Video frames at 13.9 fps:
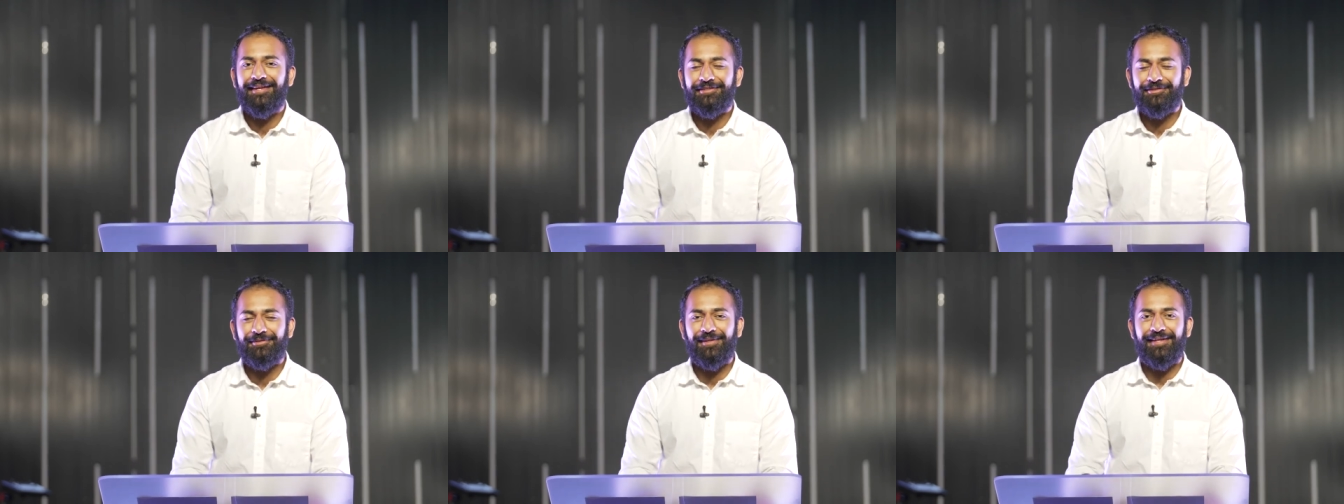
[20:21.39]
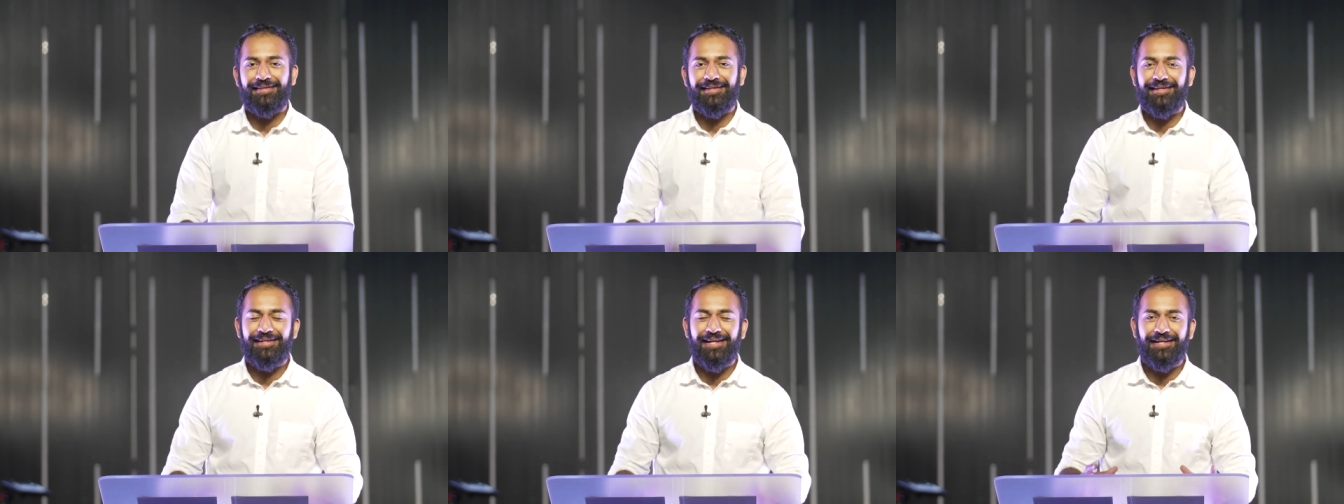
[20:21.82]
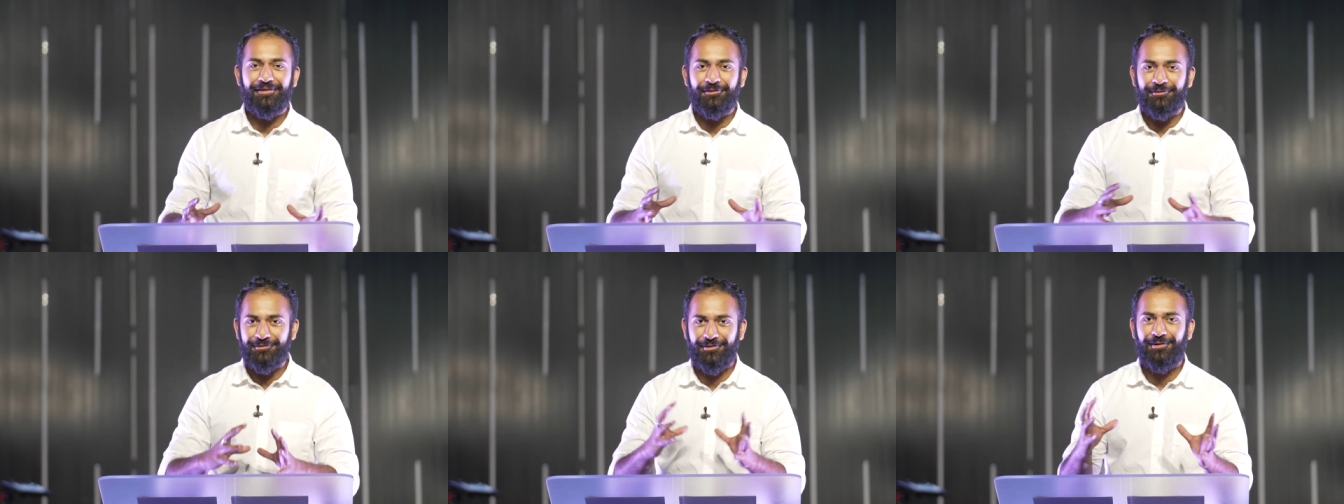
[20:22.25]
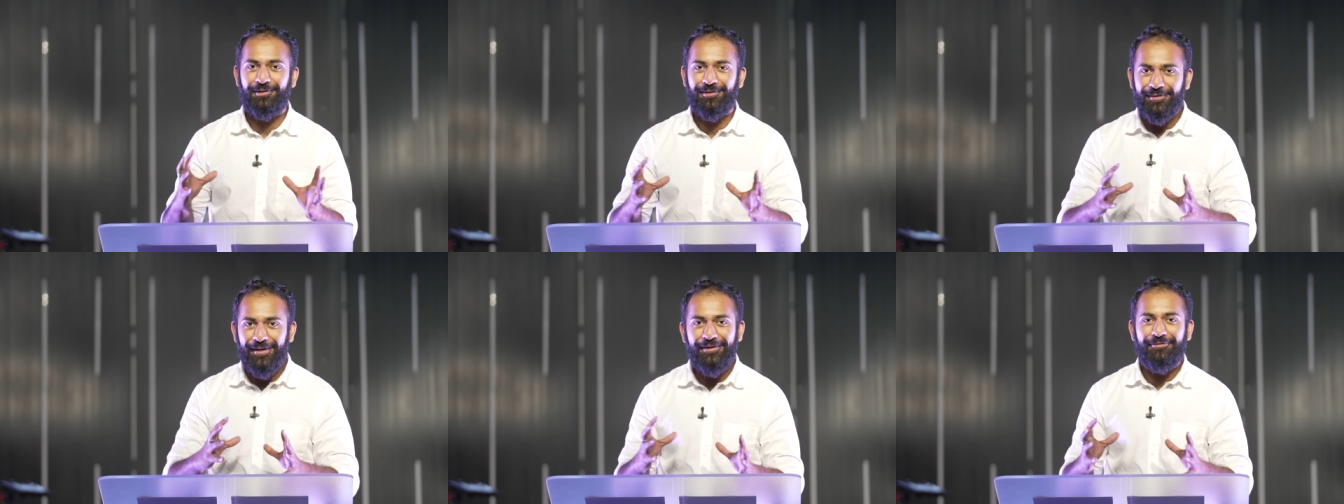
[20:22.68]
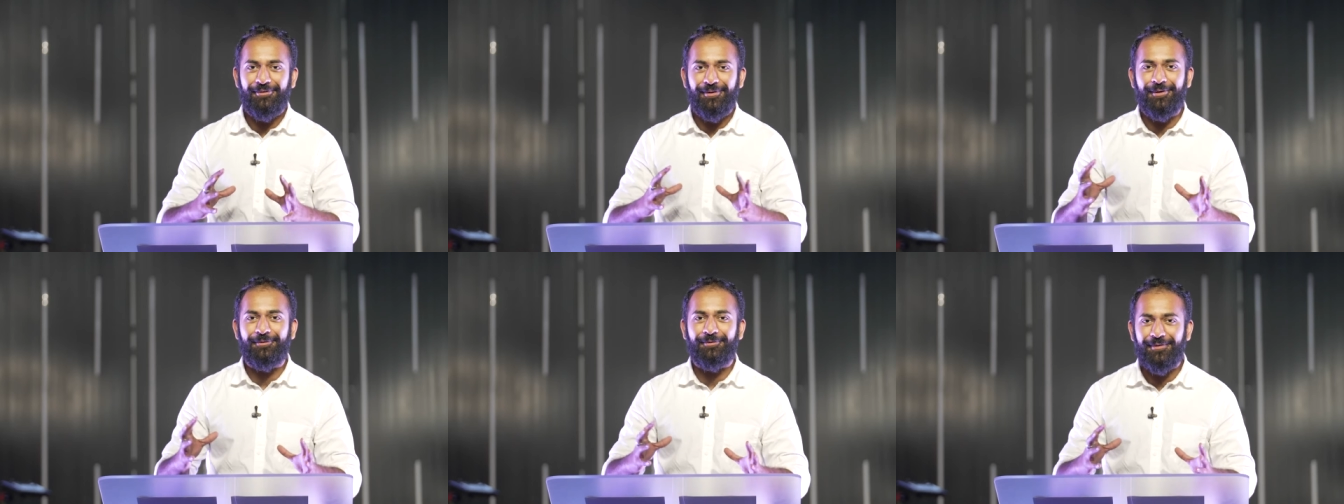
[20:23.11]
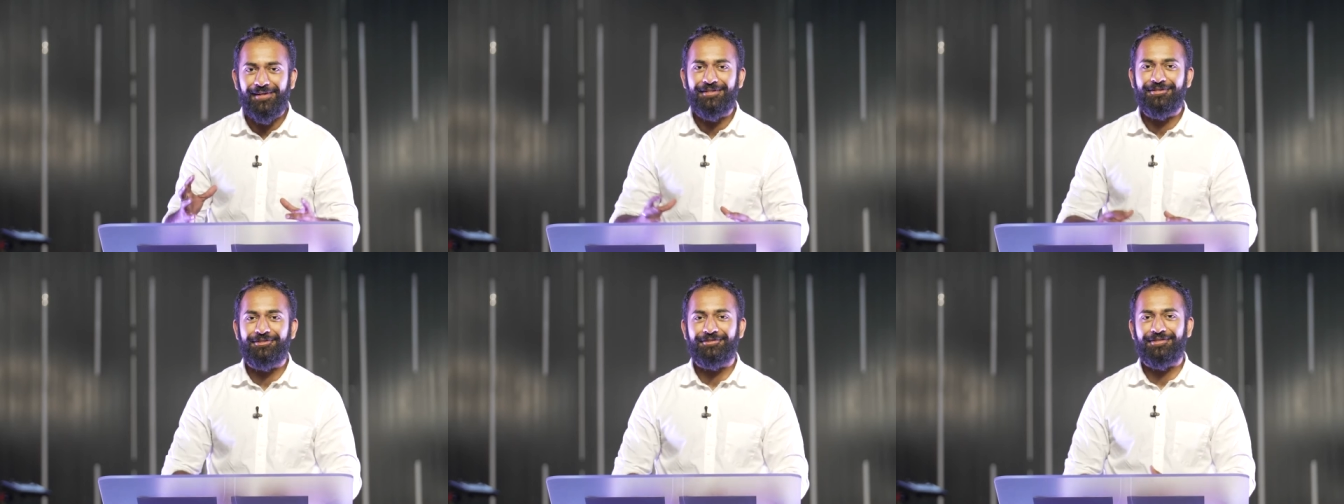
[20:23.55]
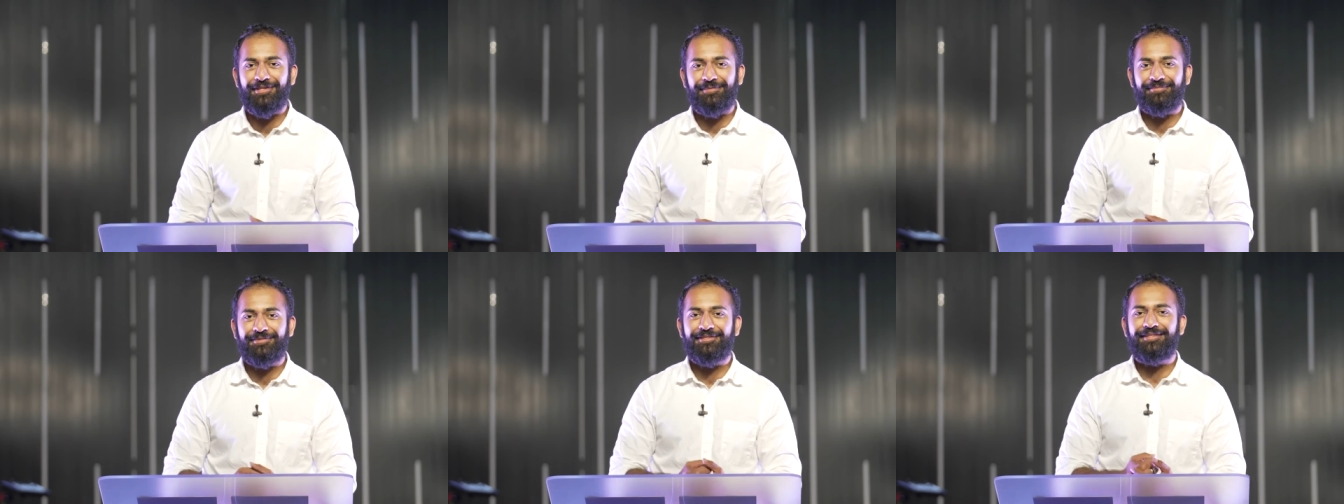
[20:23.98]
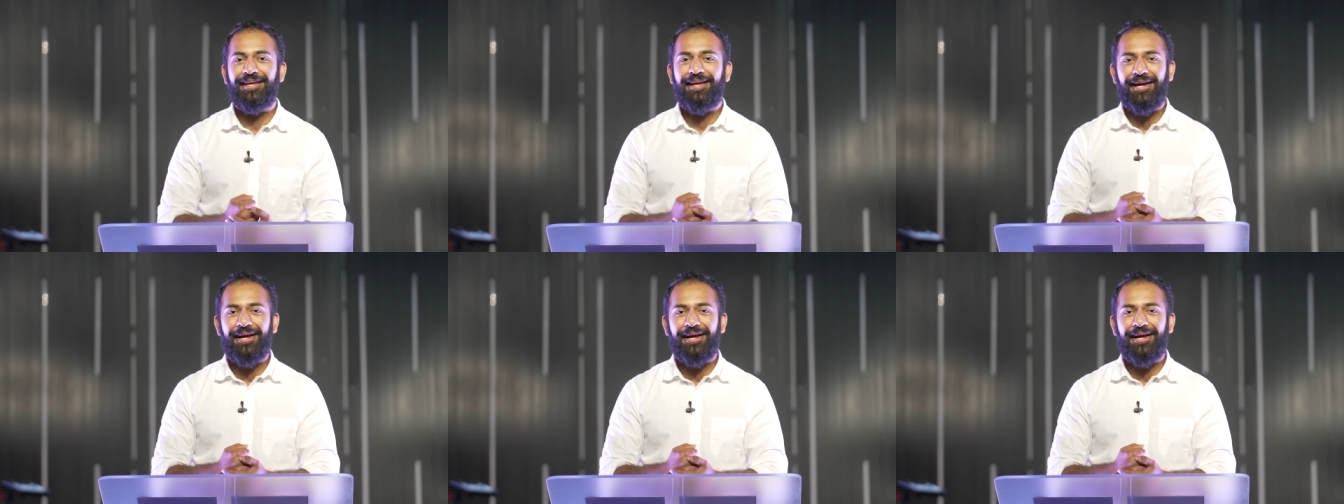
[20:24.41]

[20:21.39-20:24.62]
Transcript: so that they get those lifelong relationships